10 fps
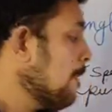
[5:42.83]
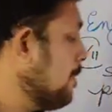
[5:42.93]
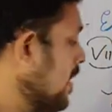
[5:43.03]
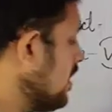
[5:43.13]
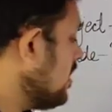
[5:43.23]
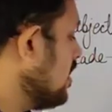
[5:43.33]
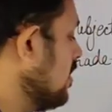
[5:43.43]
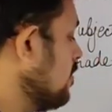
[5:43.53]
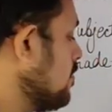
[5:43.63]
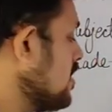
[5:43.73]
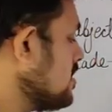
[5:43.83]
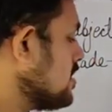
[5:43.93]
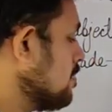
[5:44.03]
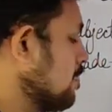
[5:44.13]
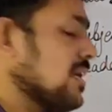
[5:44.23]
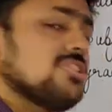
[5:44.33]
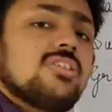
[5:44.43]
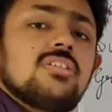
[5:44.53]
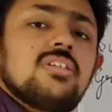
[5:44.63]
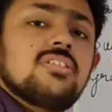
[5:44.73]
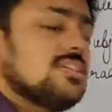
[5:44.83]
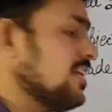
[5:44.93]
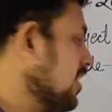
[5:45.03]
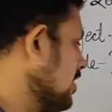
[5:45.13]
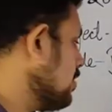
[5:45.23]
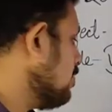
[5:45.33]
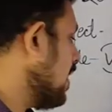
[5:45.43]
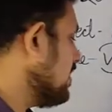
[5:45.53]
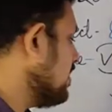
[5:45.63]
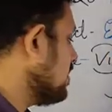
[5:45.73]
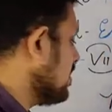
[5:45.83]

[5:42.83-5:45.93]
But first impression is created by the